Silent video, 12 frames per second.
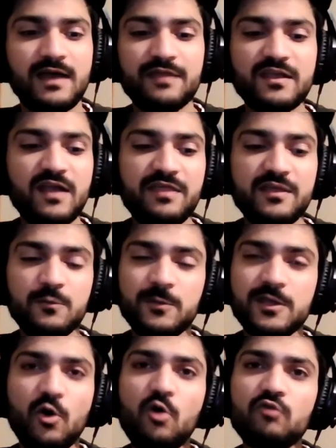think we
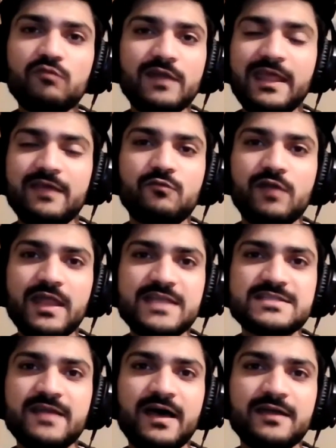can all
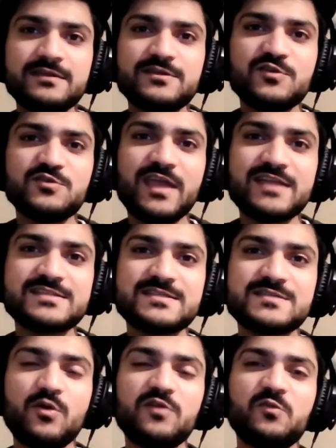relate to that. You know, you get to
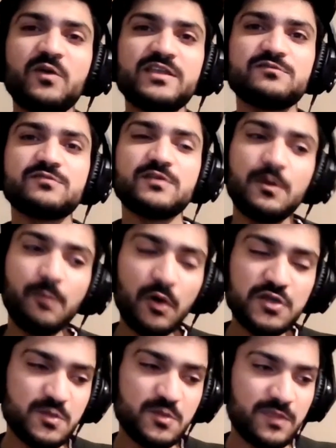this point where you've
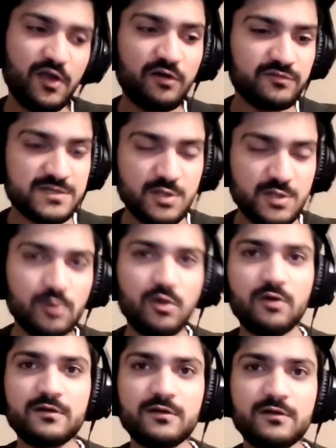put something off for so
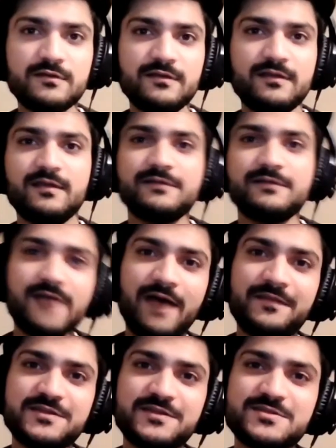long,
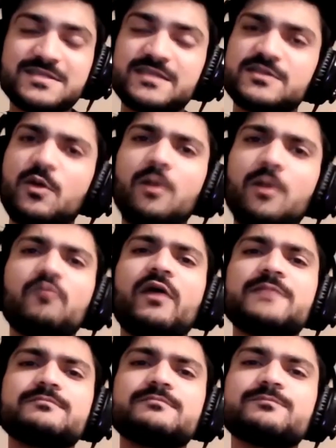and then you just think, you know what,
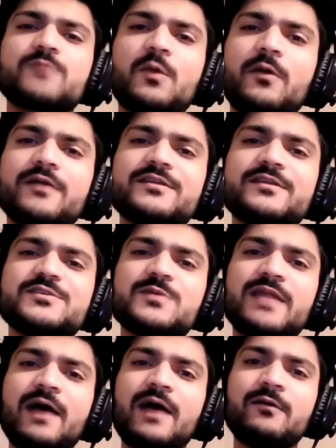right, we're going to do
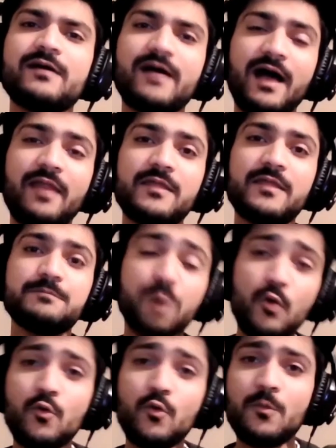it now. And then
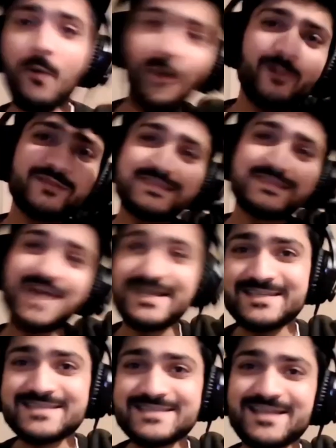boom, all these
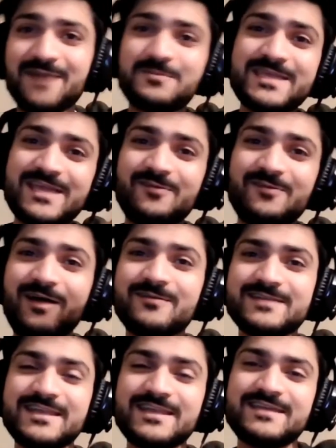ideas start pinging
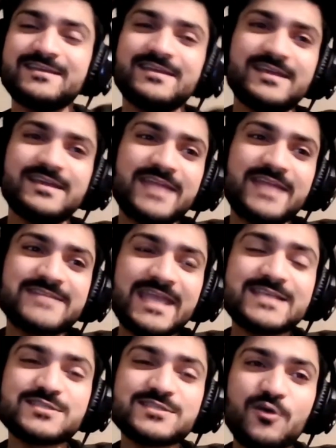around, and it
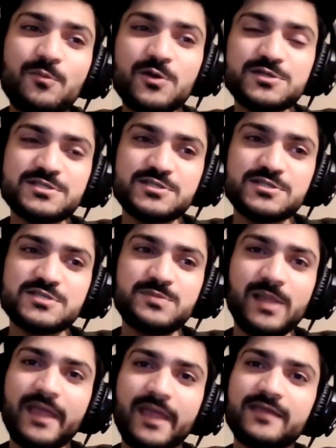takes so much to just
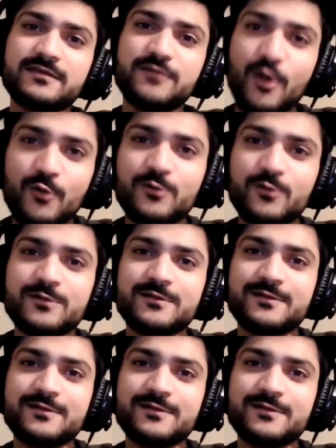be like, no,